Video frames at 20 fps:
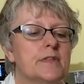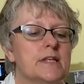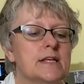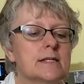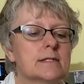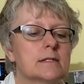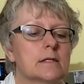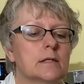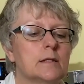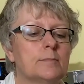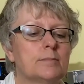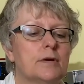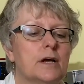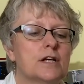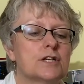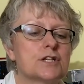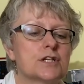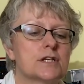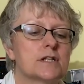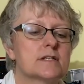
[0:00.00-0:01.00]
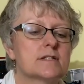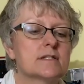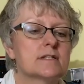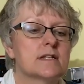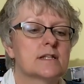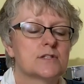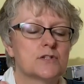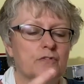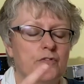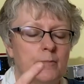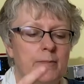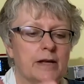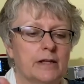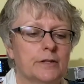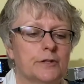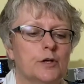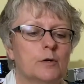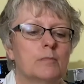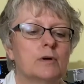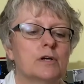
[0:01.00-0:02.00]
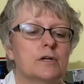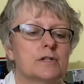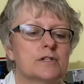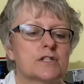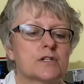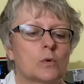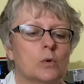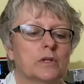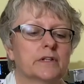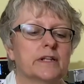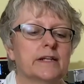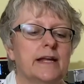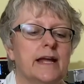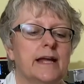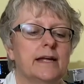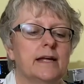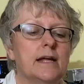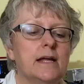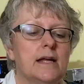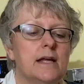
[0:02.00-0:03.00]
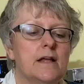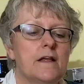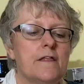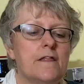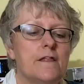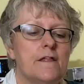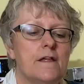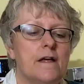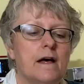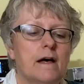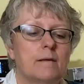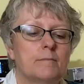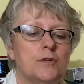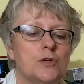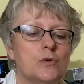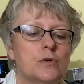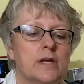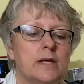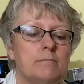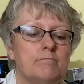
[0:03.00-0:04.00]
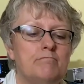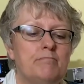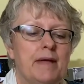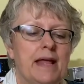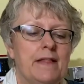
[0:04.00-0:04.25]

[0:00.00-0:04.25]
These little brushes, these are from Eleanor Burns, Quilt in a Day. You can